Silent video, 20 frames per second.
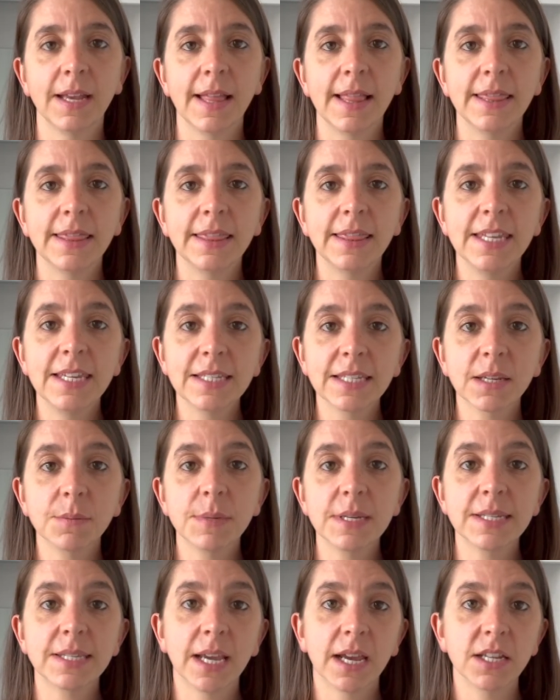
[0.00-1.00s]
These can
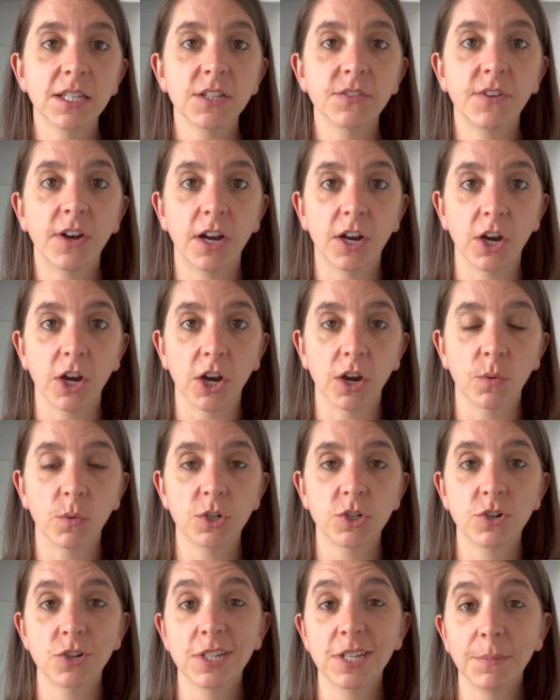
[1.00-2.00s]
be signs of hunger,
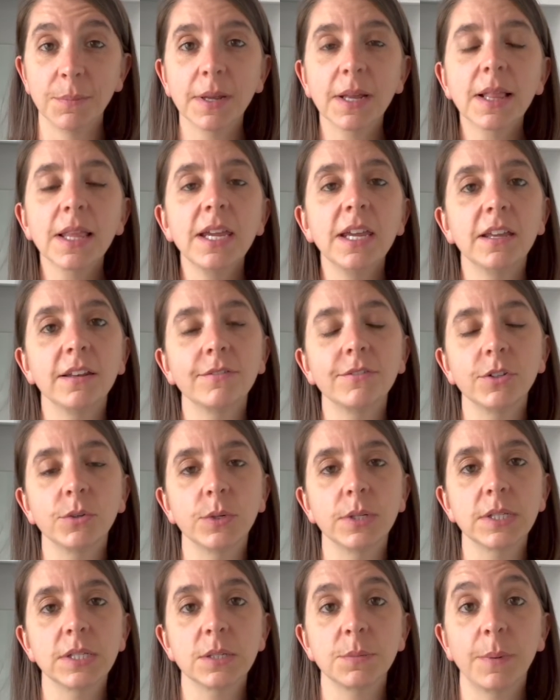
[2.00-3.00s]
which are typically
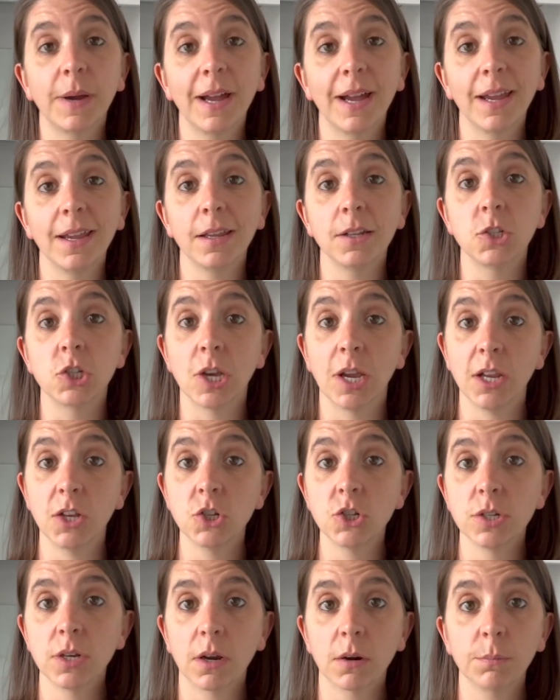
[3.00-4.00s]
influenced by a change
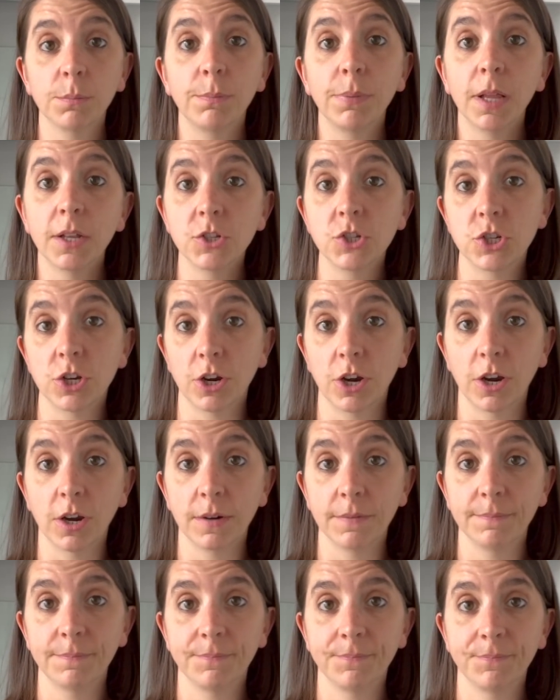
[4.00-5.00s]
in our blood
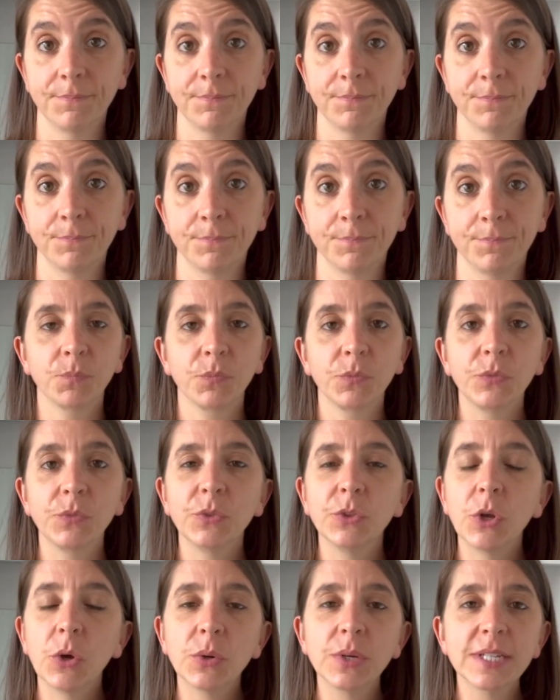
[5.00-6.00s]
sugar.
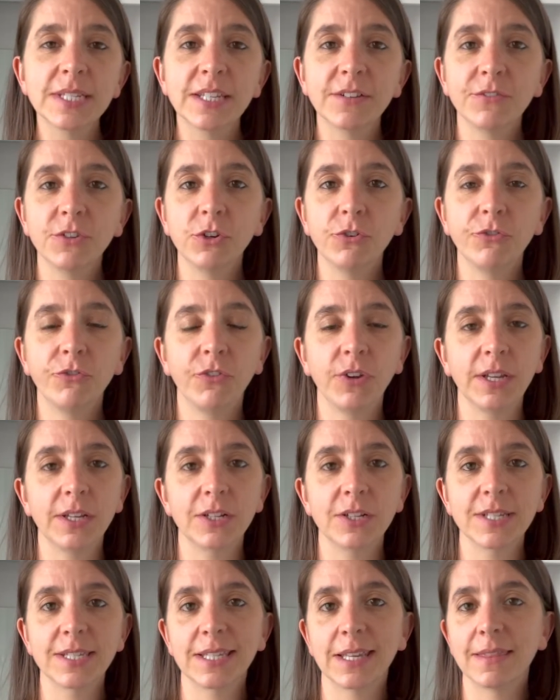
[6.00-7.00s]
Notice if you
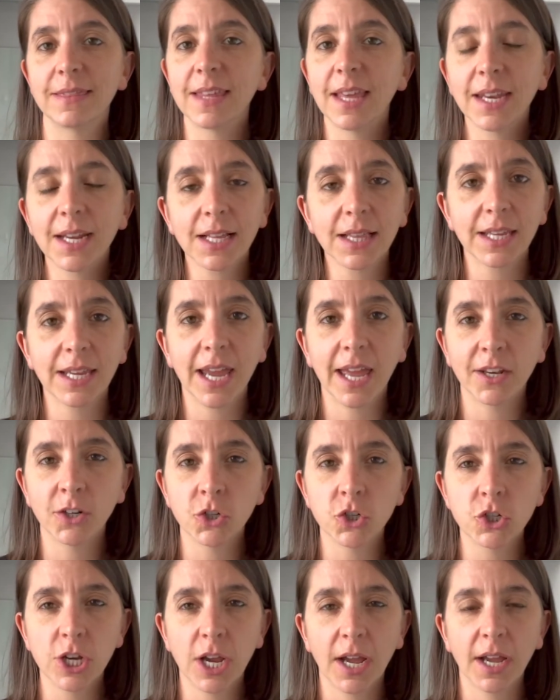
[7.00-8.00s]
feel synthetically
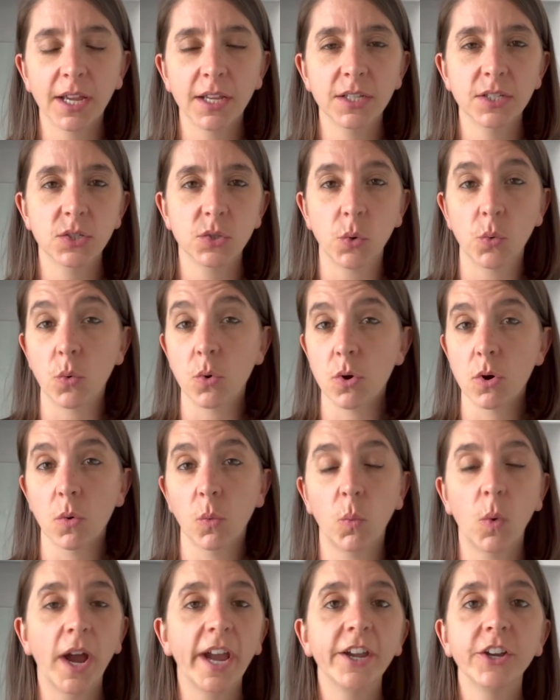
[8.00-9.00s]
energized or
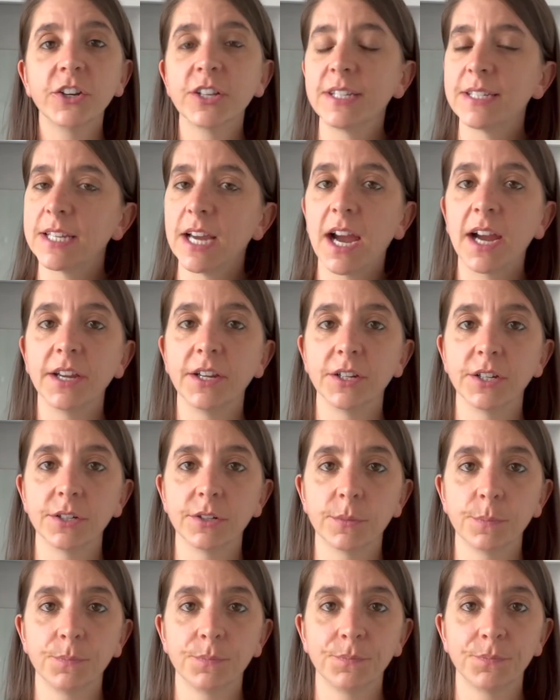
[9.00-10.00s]
wired and tired.
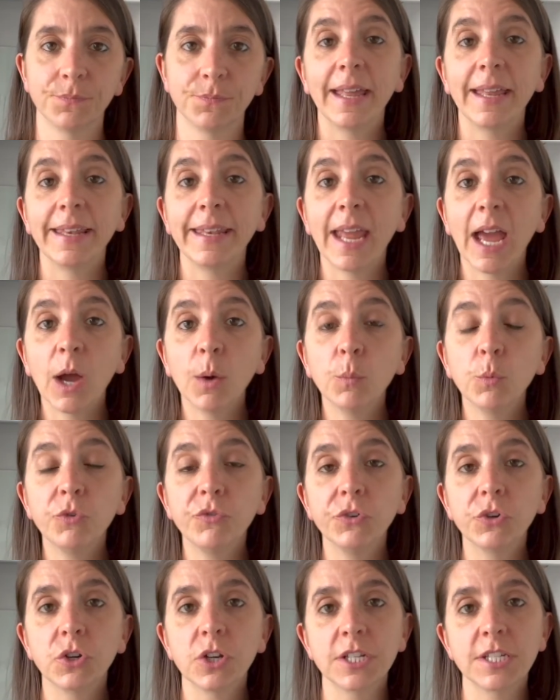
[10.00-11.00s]
Now move
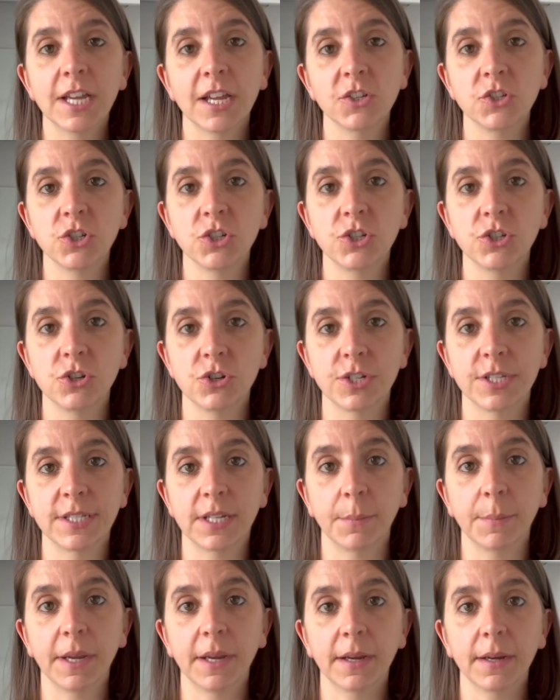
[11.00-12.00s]
your attention to your
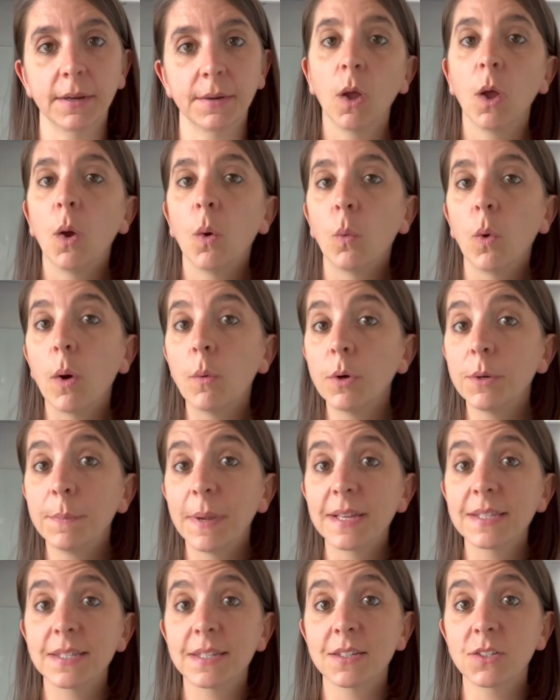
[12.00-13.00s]
stomach. What would
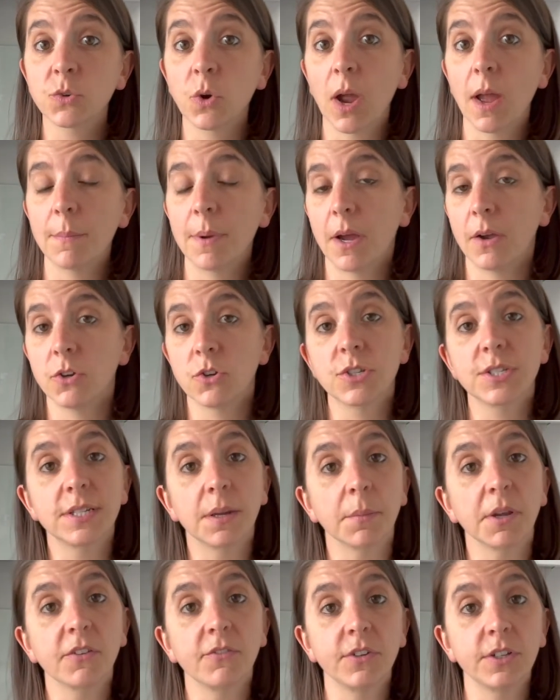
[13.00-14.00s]
best describe how your
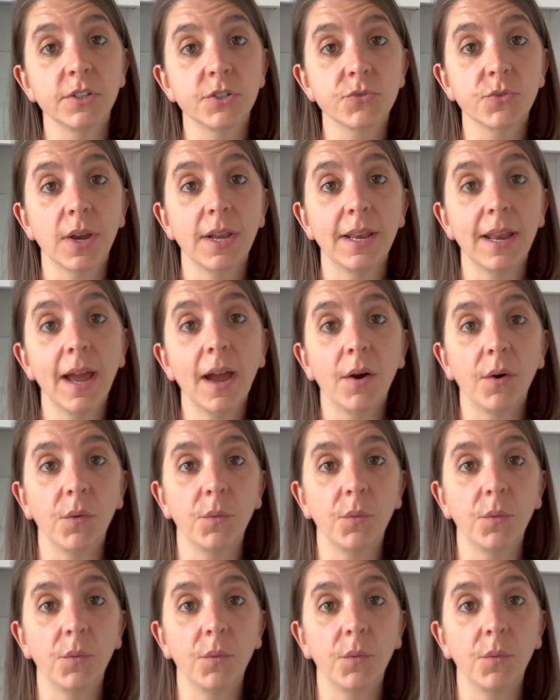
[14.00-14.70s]
stomach feels right now?